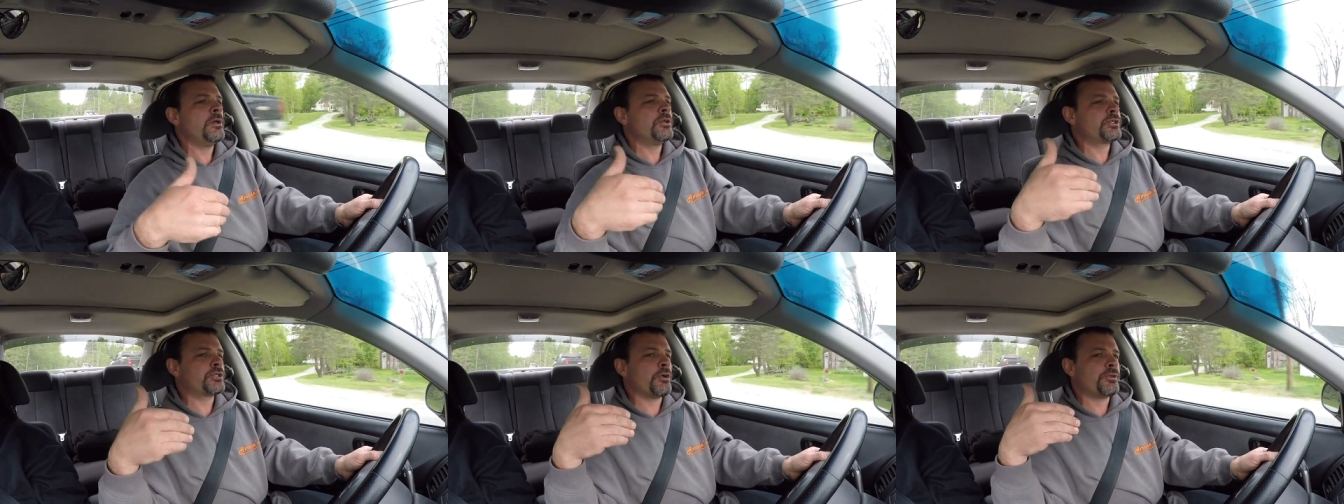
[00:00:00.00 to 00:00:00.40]

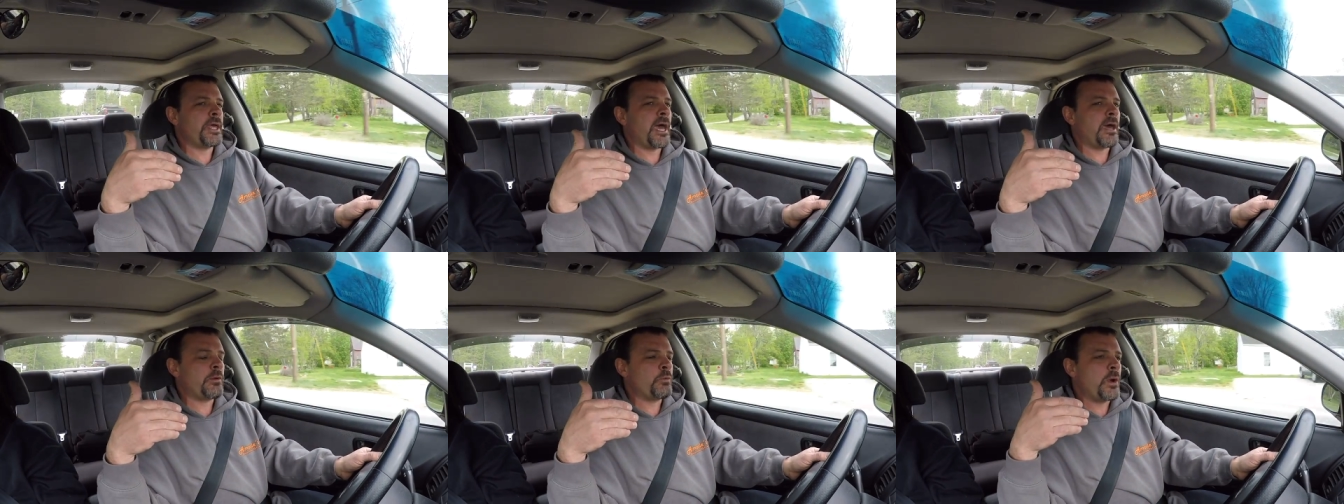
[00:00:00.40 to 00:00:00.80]
so
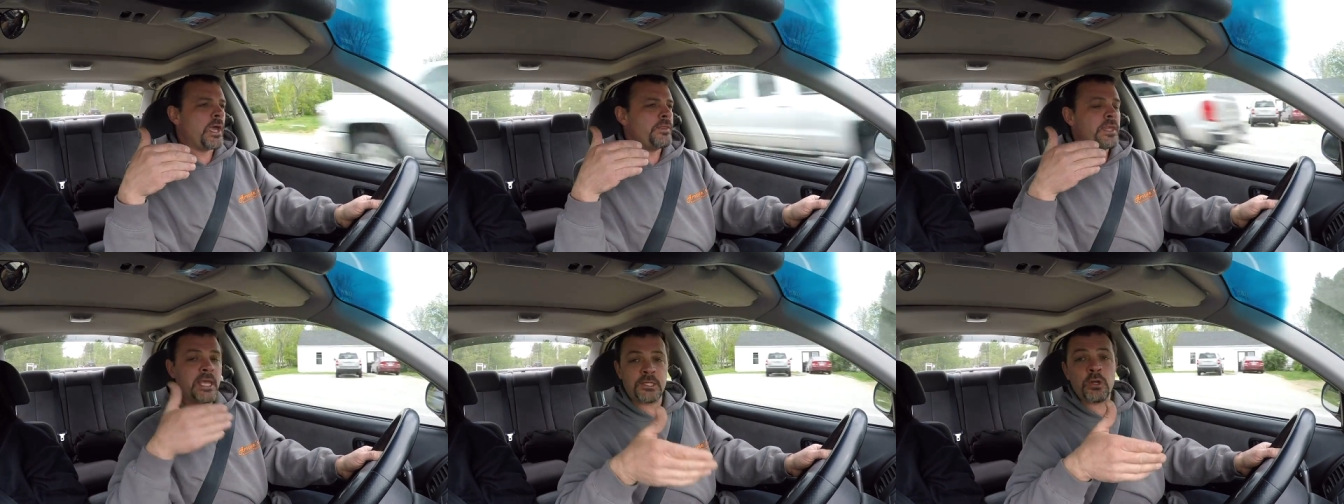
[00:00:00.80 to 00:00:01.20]
that
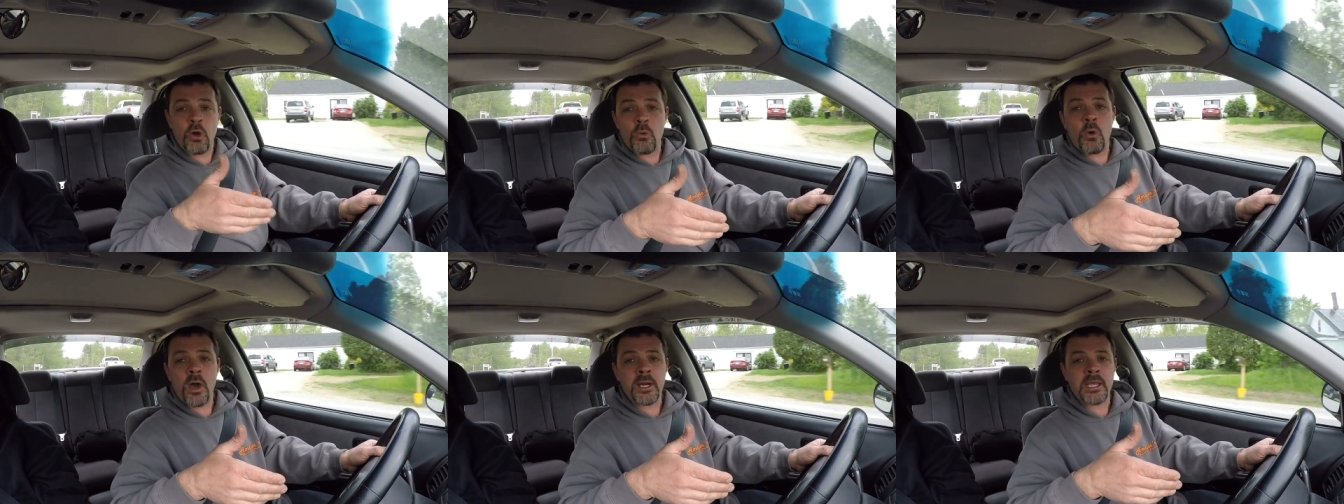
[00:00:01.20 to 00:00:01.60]
when they
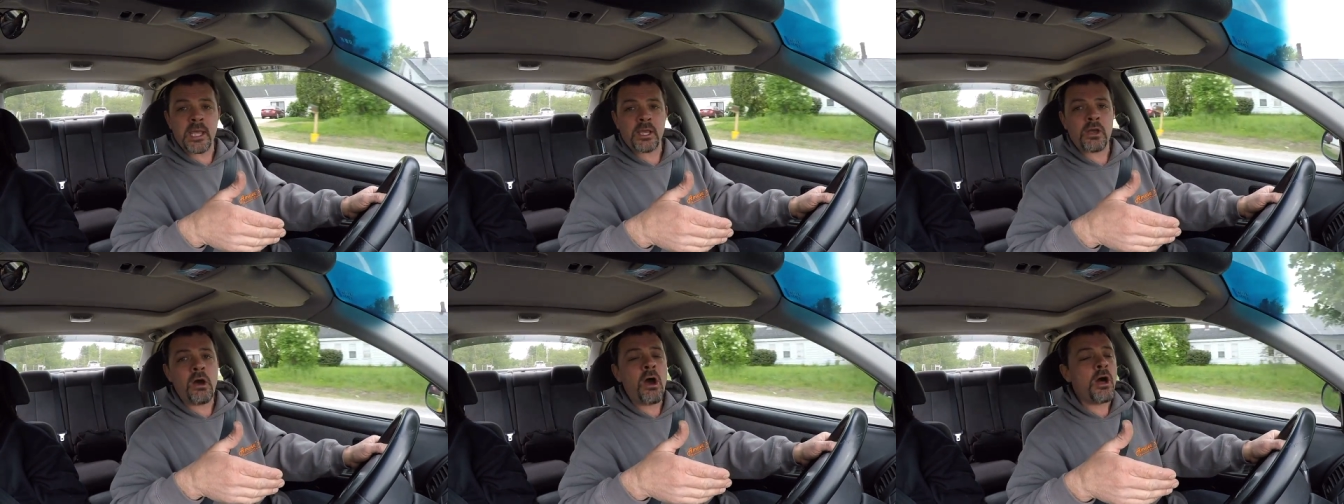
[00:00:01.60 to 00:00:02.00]
don't want to
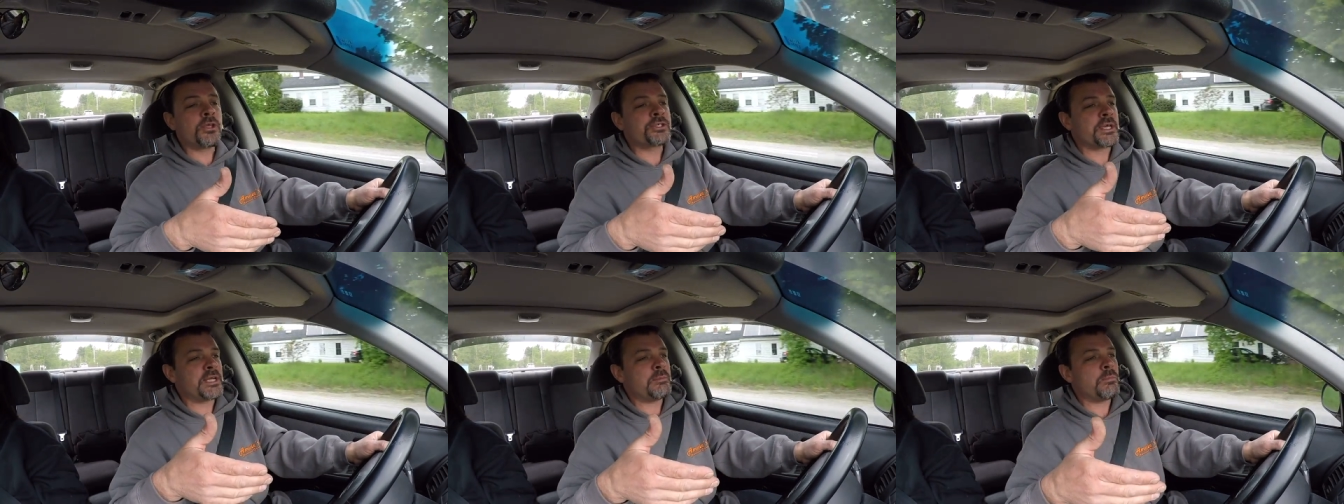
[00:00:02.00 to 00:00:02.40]
get
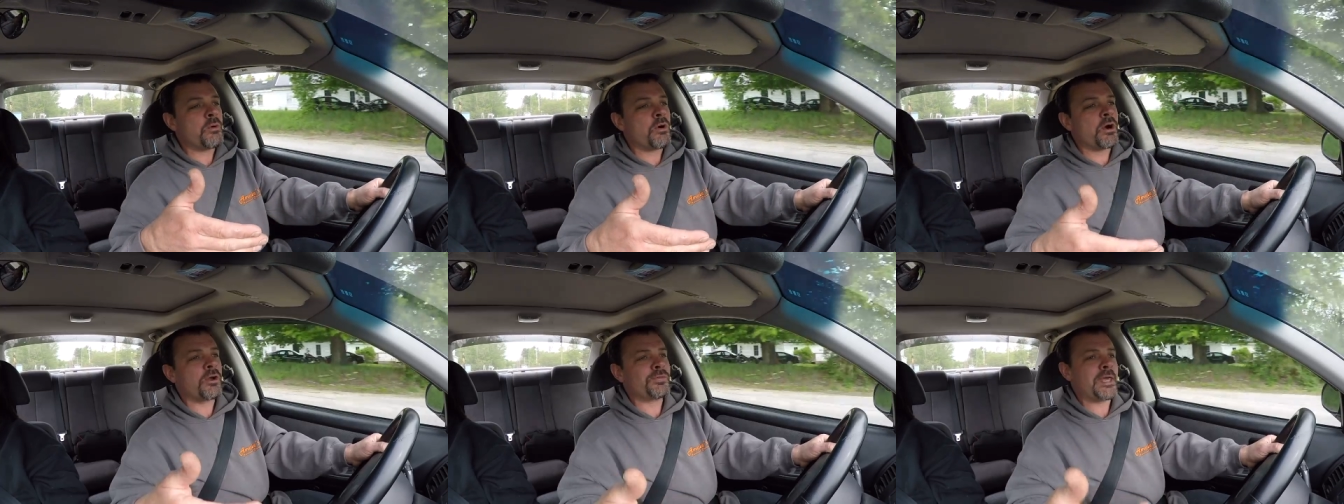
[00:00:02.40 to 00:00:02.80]
calls
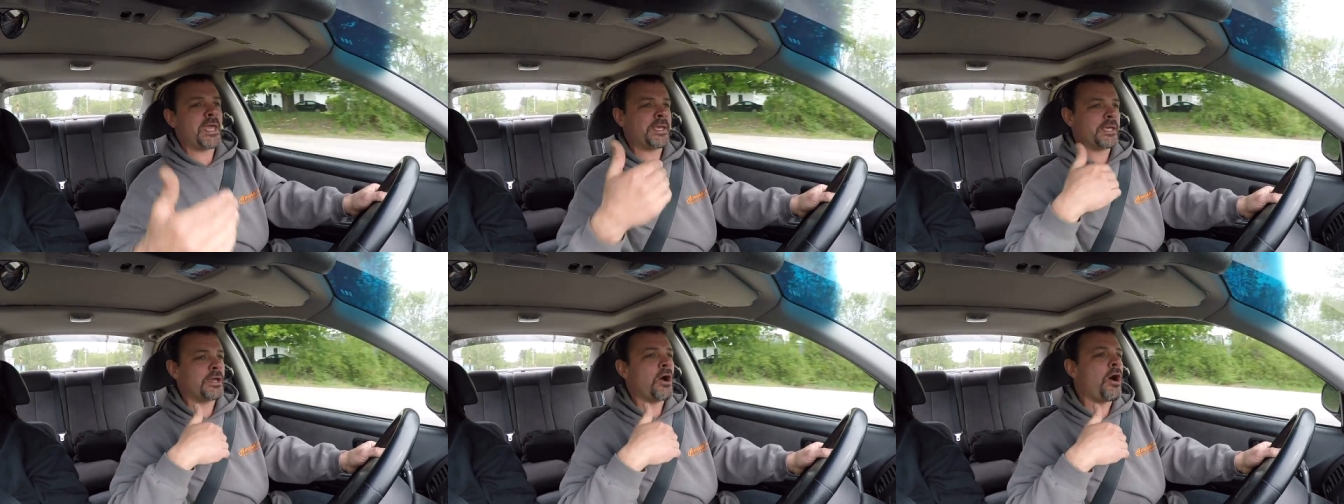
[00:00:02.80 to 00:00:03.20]
anymore, they
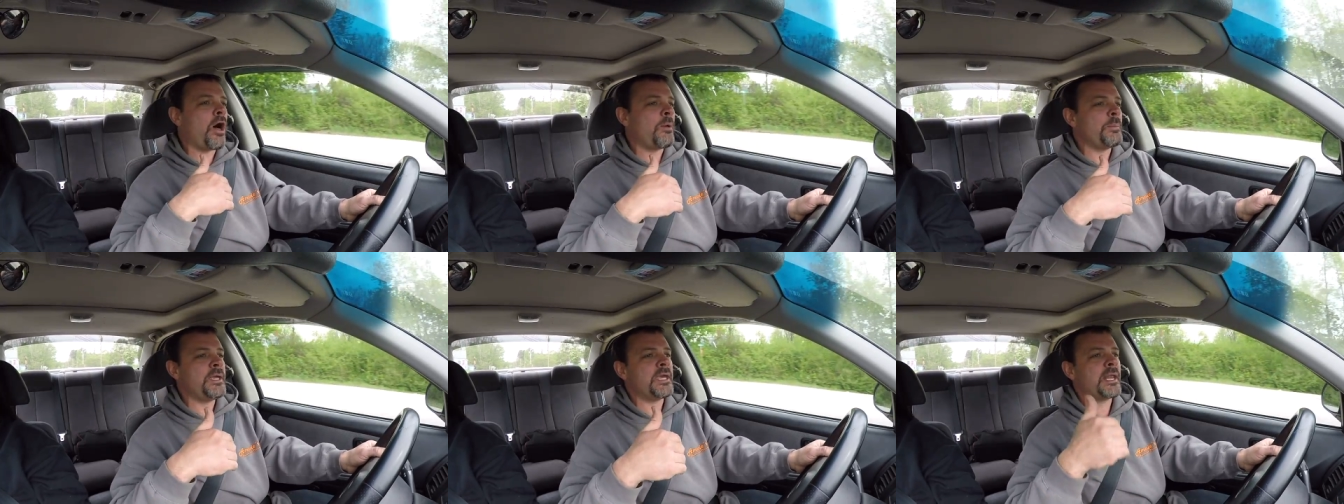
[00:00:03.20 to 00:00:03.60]
can
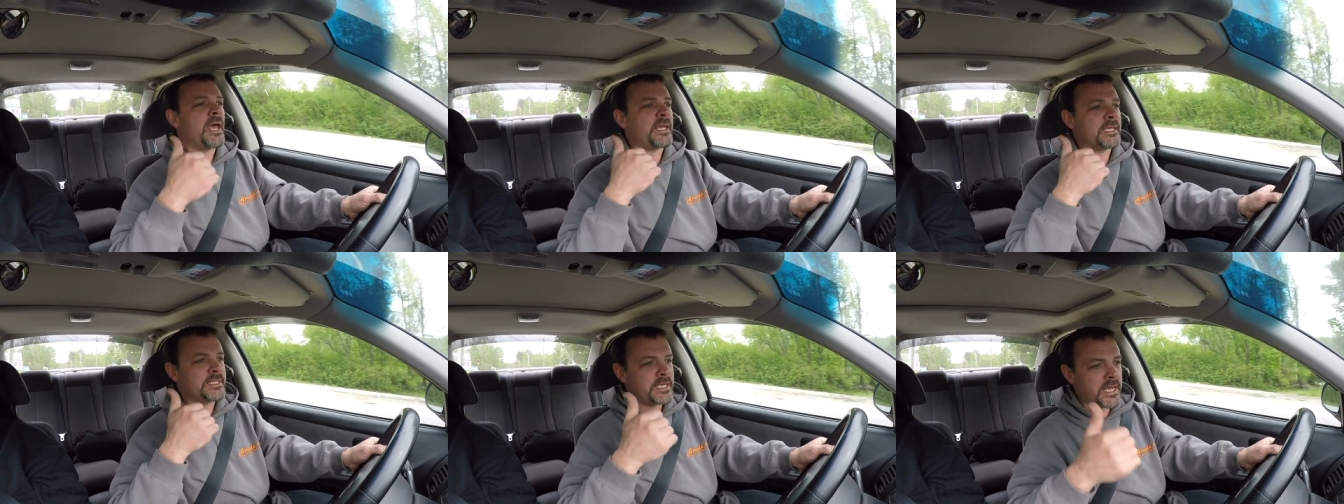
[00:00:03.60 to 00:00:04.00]
call me and
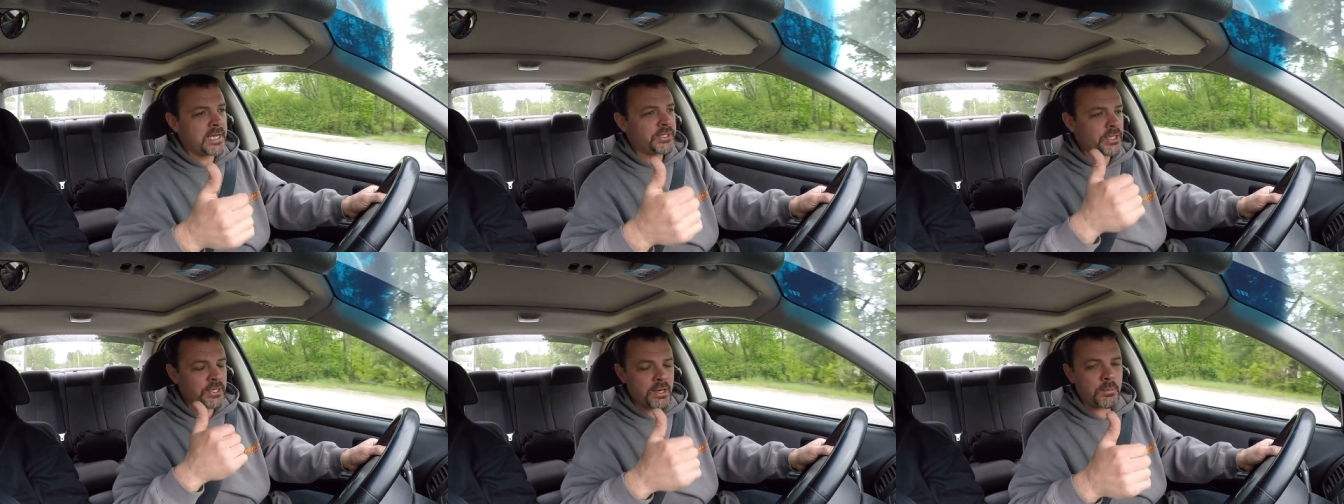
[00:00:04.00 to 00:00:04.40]
I can
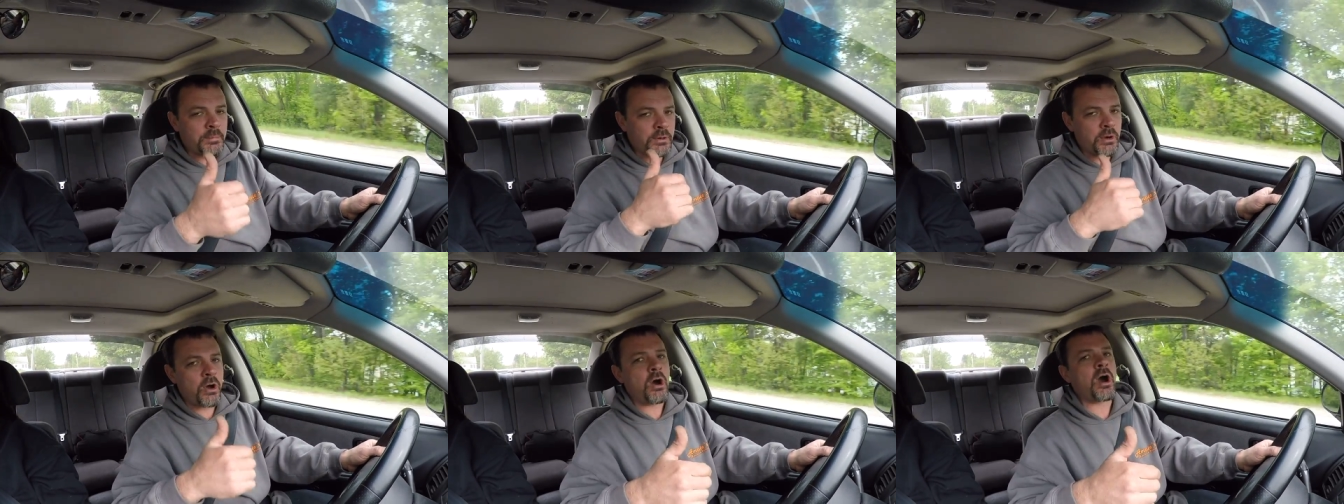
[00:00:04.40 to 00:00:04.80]
take the
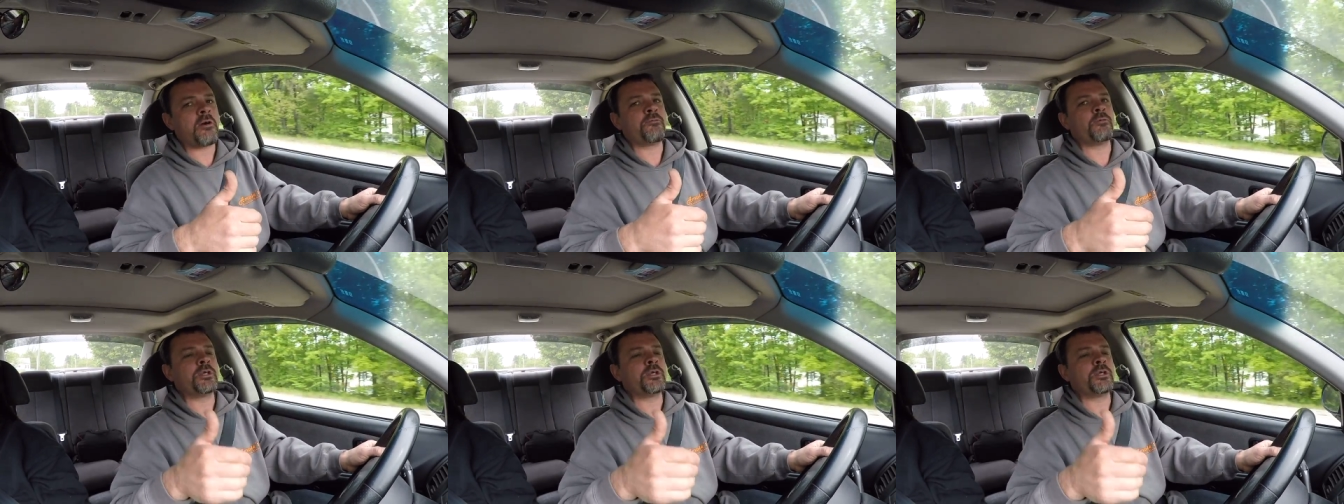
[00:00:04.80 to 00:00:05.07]
number off,